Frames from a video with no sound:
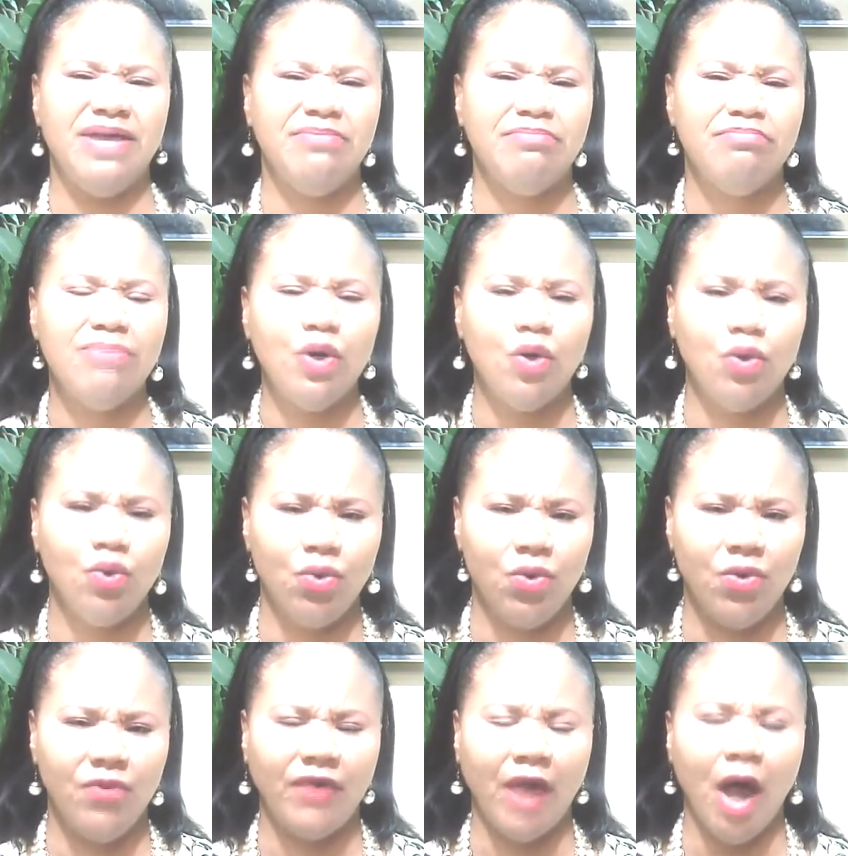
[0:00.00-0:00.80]
be
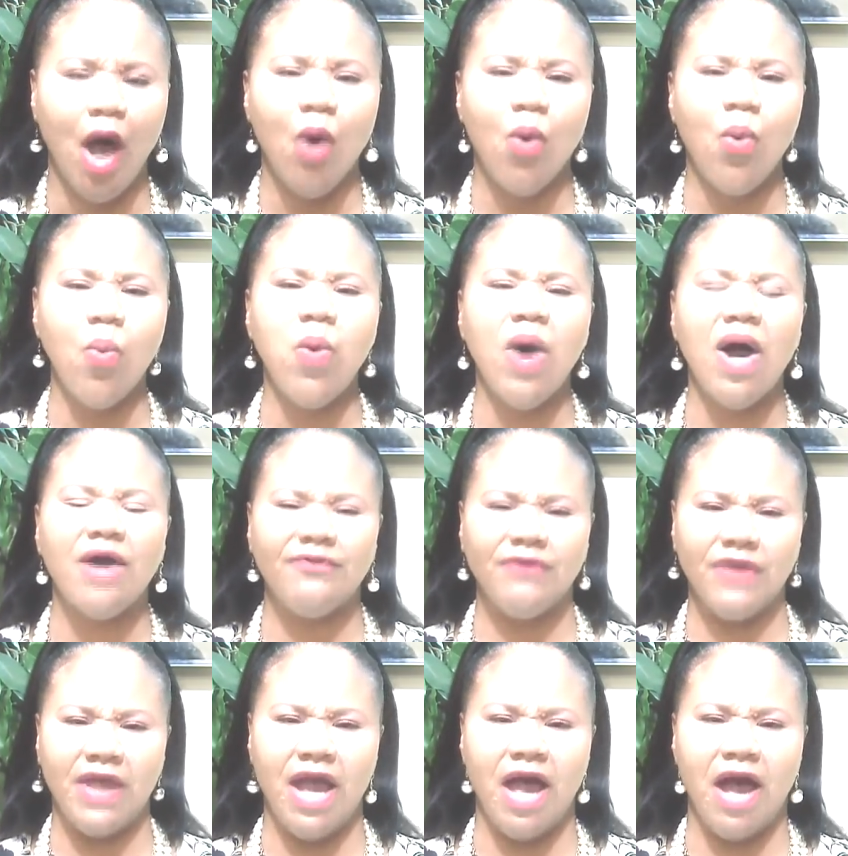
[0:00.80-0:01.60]
moved.
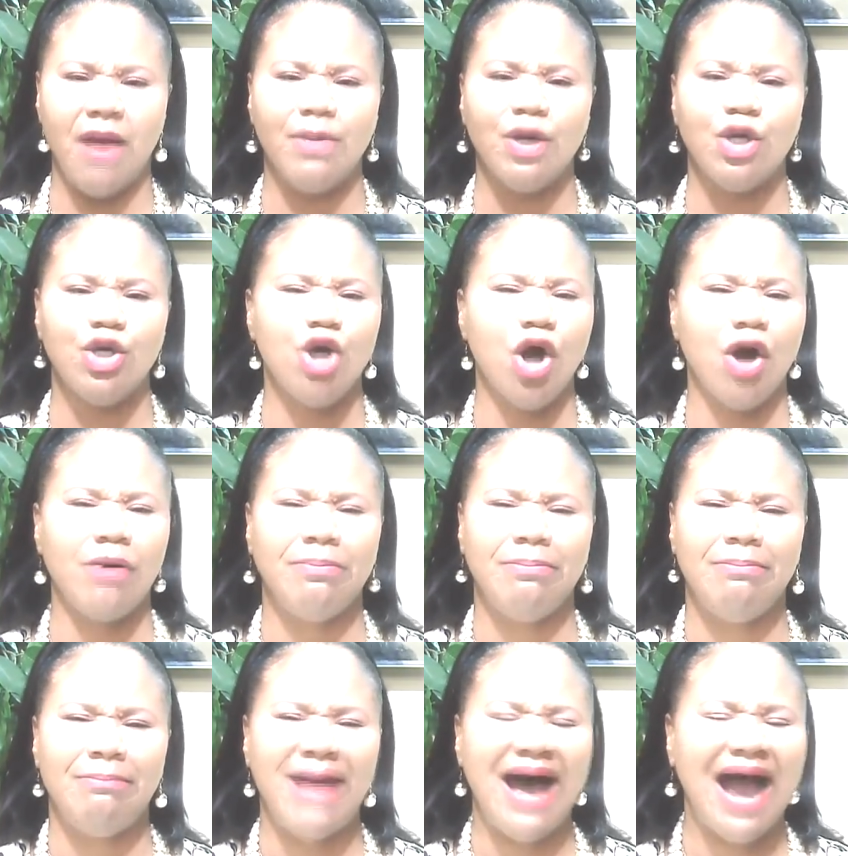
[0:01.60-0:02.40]
With Him,
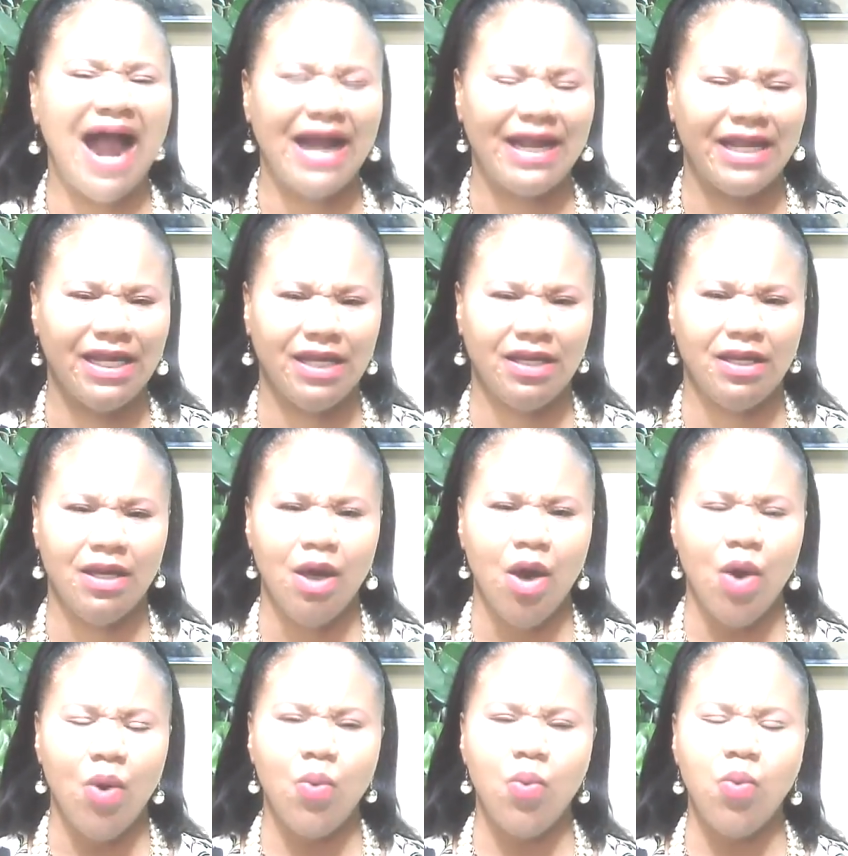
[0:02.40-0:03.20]
you're mighty.
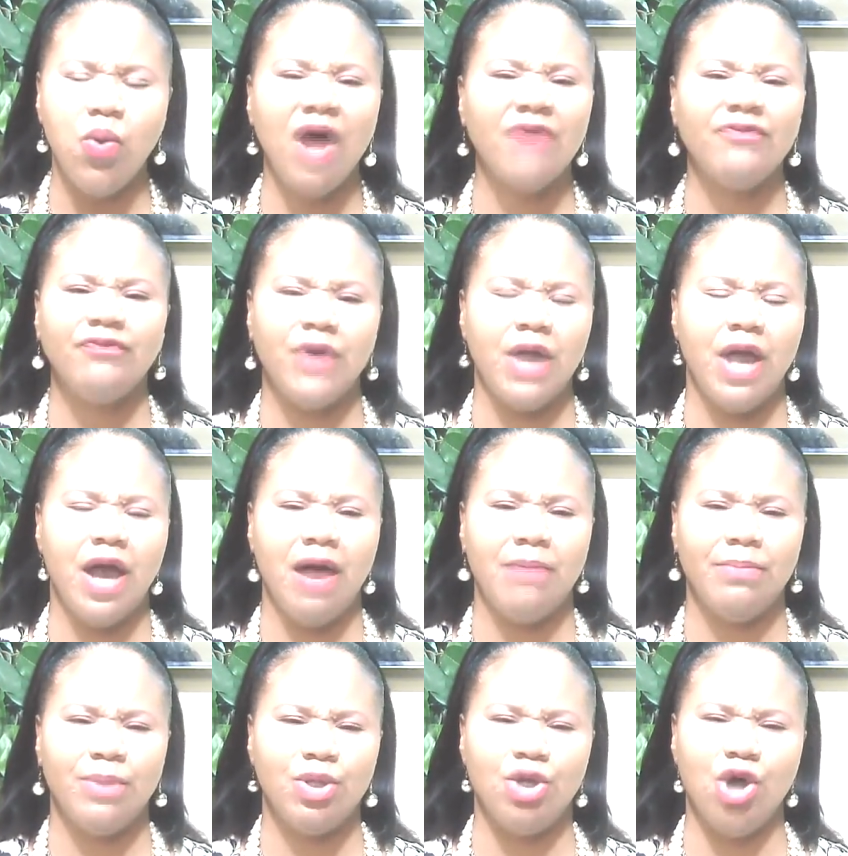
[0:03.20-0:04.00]
With
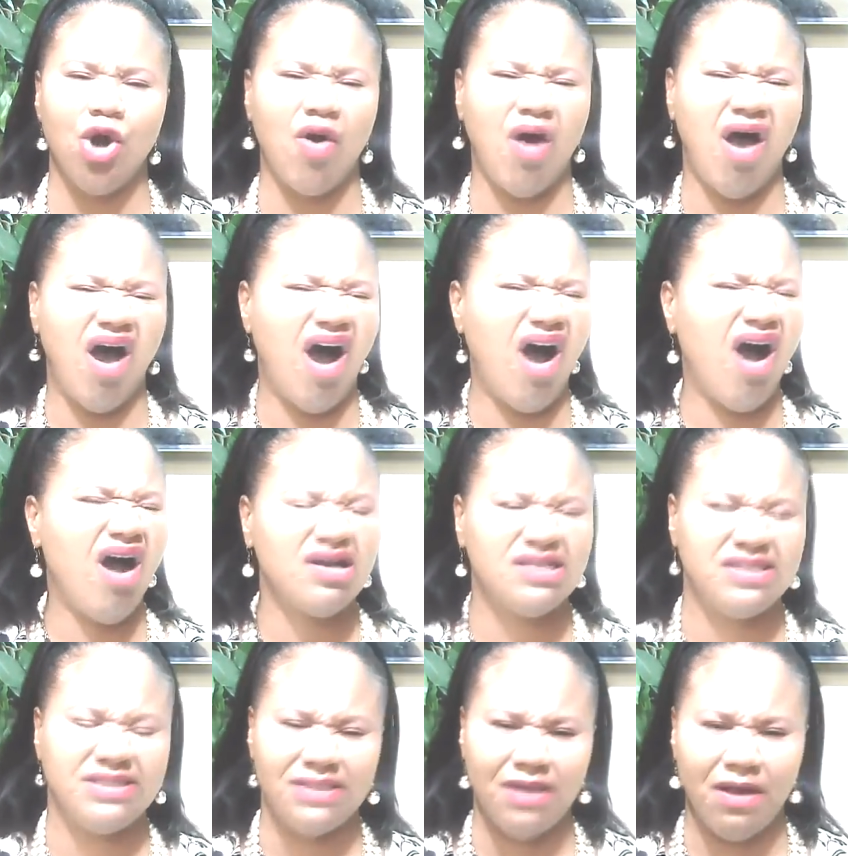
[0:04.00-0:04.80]
Him, you're
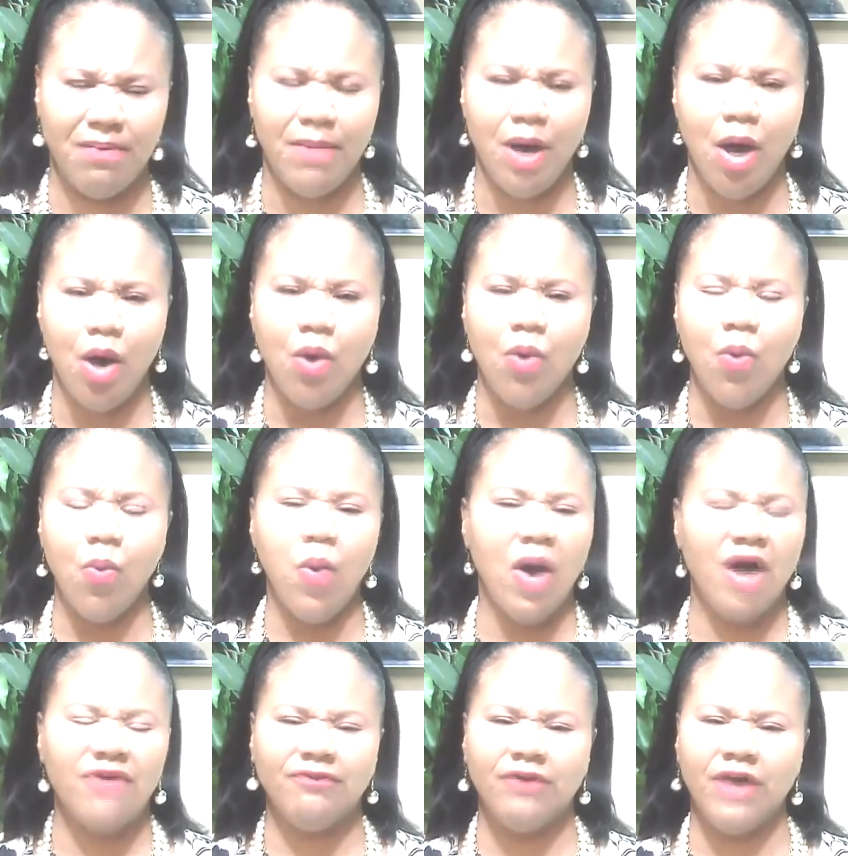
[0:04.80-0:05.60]
awesome.
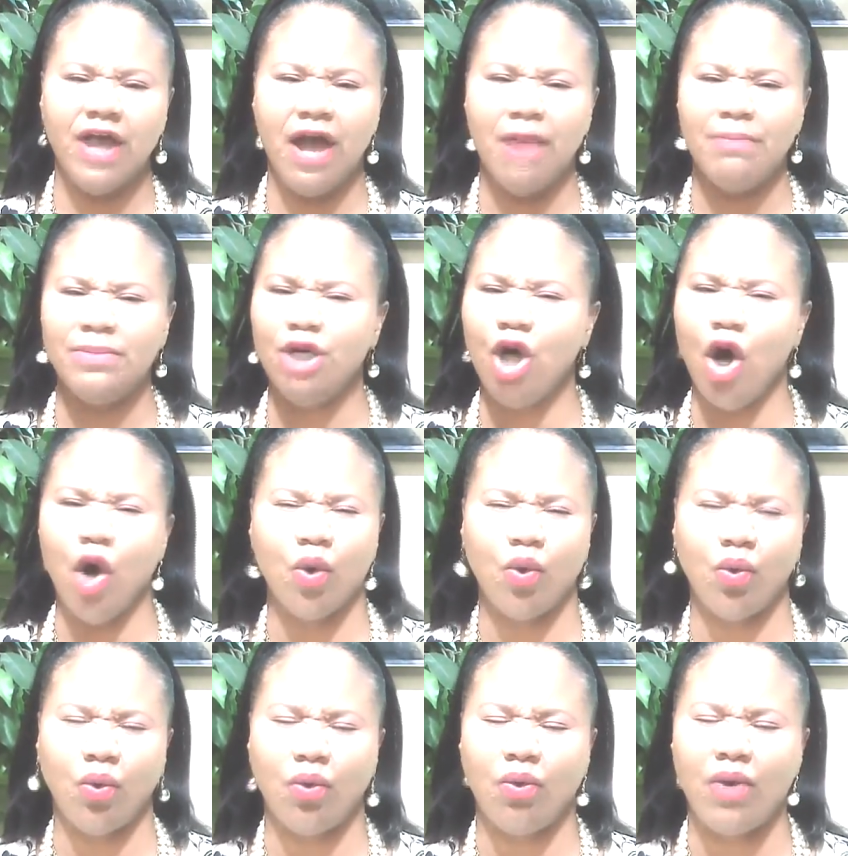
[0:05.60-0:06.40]
With Him,
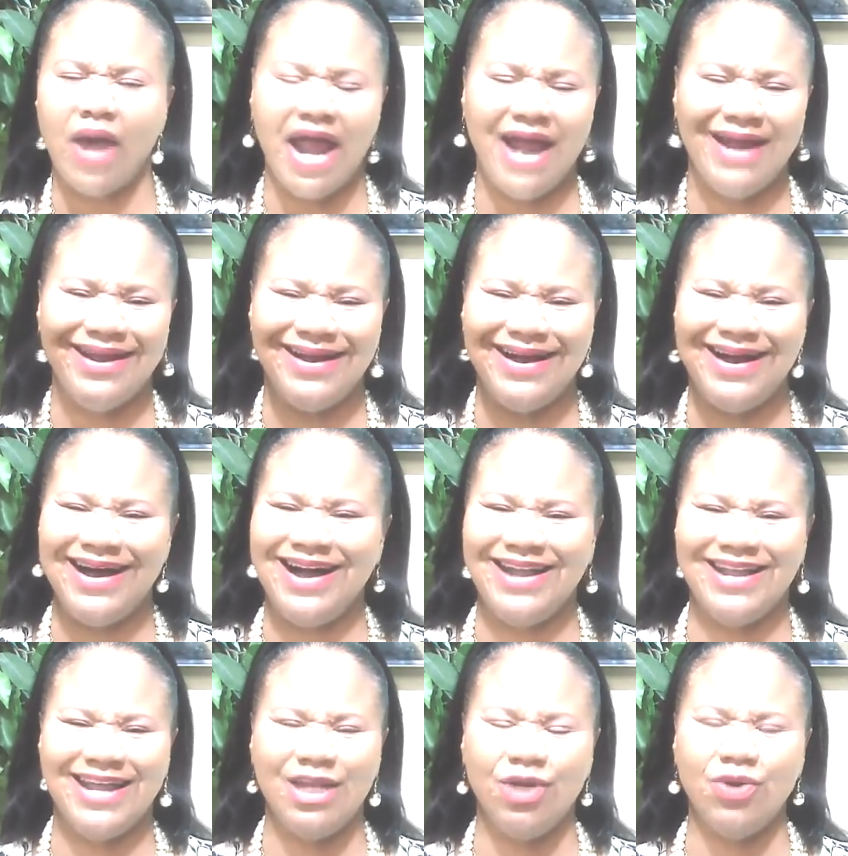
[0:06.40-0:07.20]
you're great.
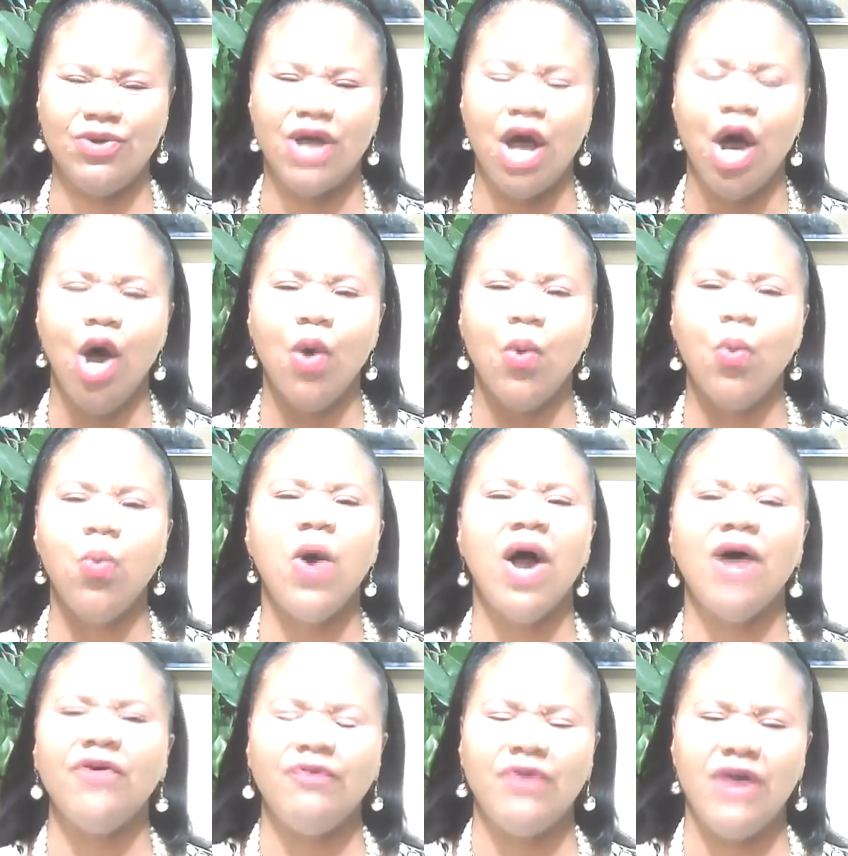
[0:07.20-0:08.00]
Hallelujah.
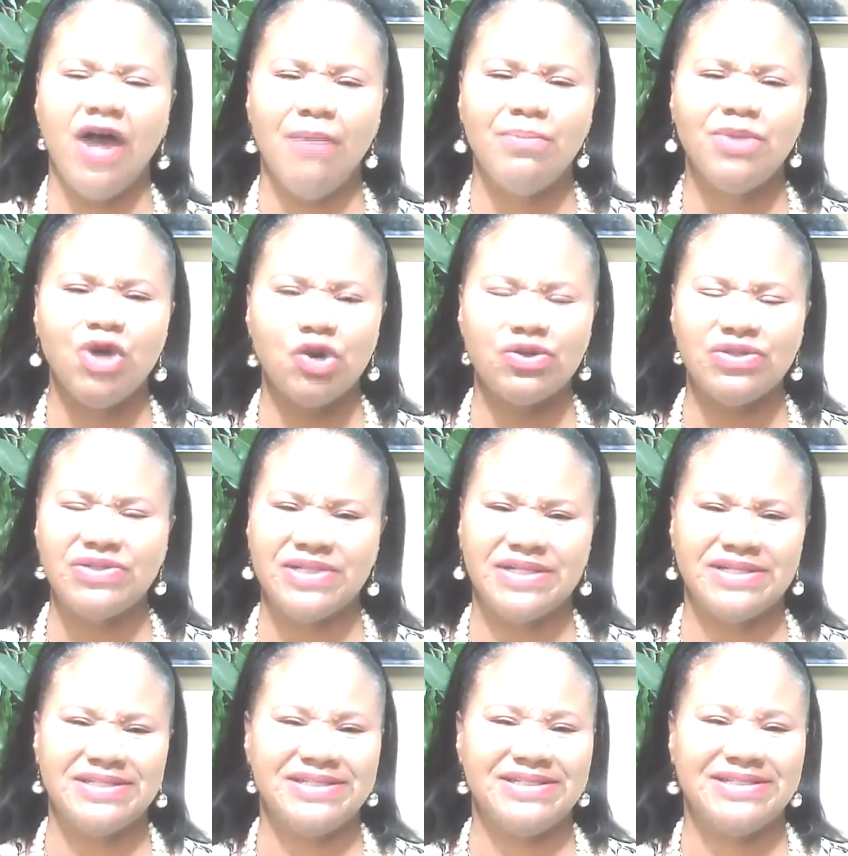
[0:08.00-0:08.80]
With Him, you're
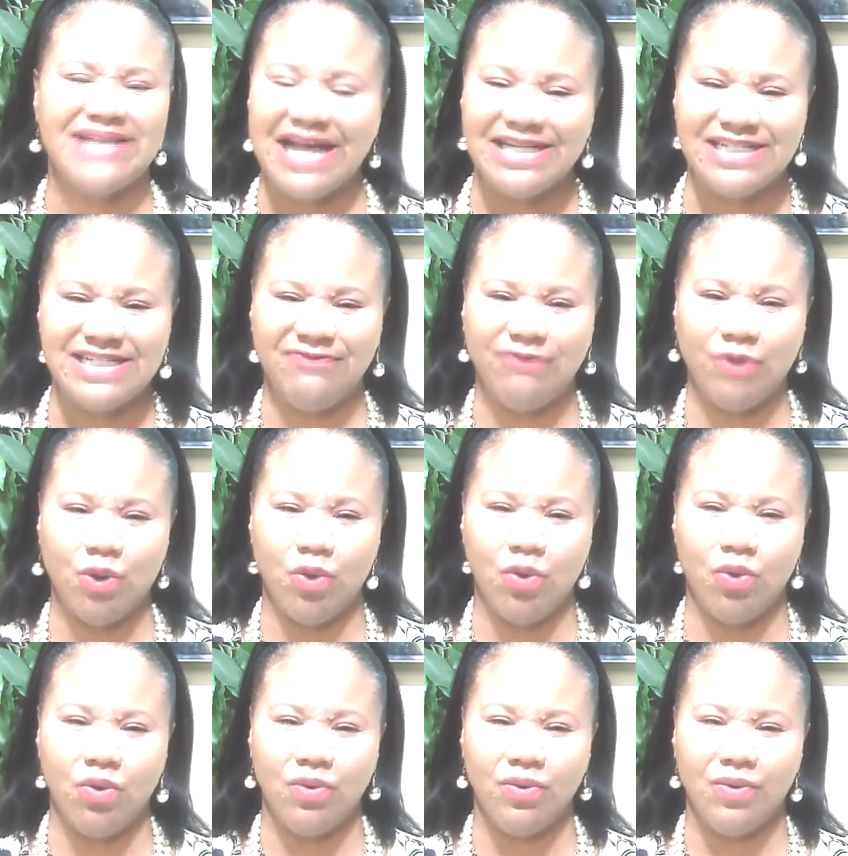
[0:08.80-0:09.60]

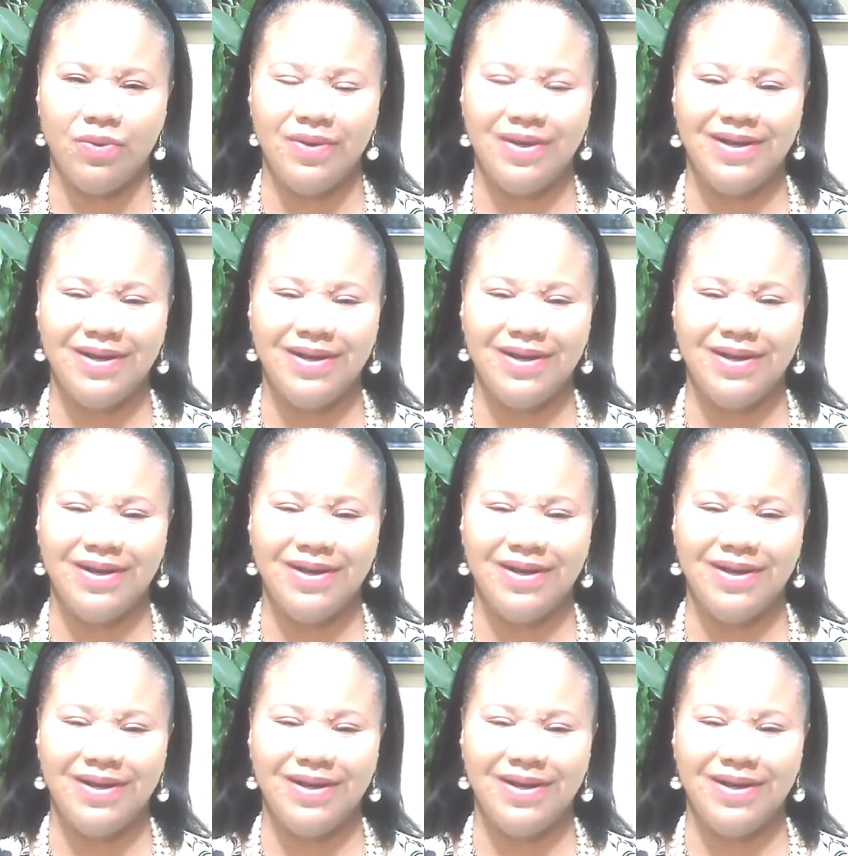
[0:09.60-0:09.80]
successful.